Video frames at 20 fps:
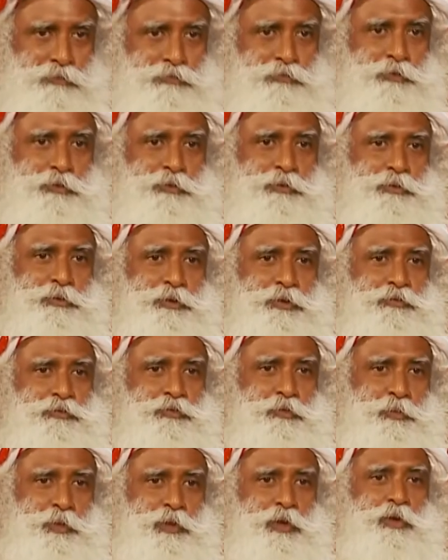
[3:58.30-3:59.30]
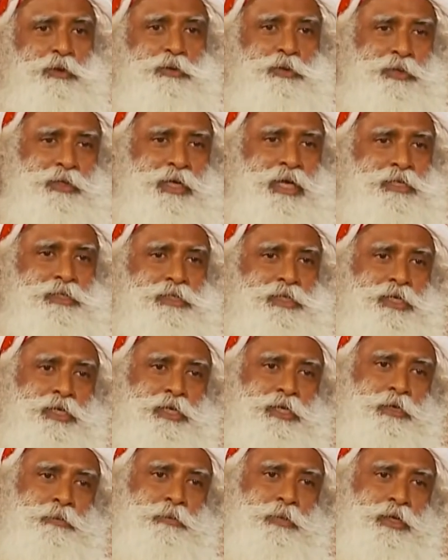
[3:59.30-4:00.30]
for you if you belong to that
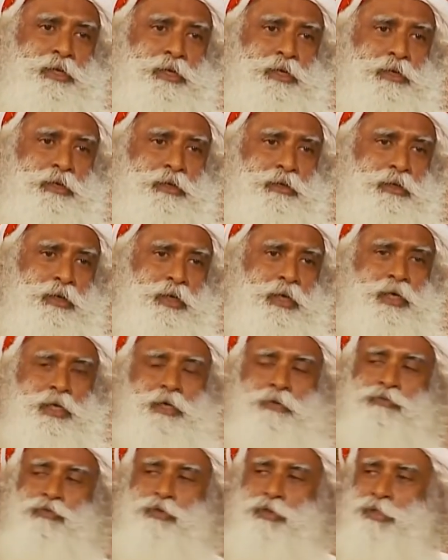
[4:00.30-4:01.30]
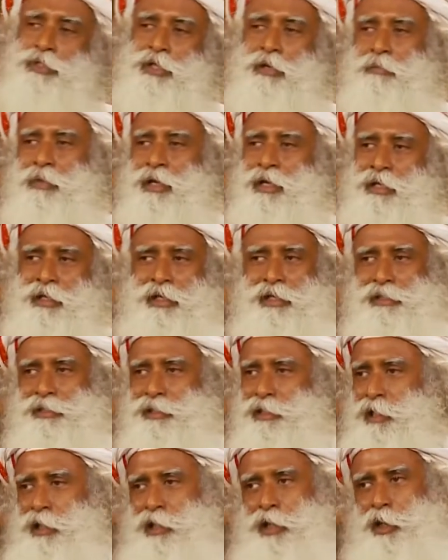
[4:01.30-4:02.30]
genetic material. If you're somebody else,
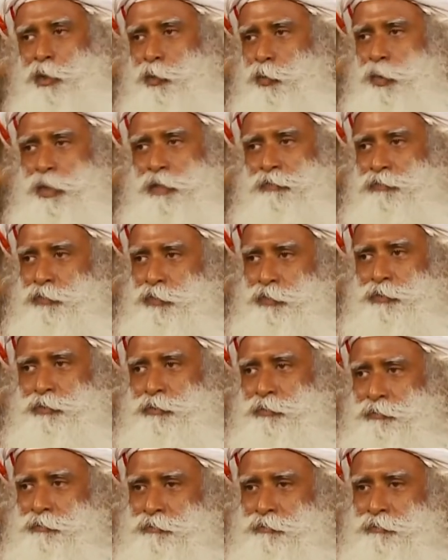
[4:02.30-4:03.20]
it'll not work for you.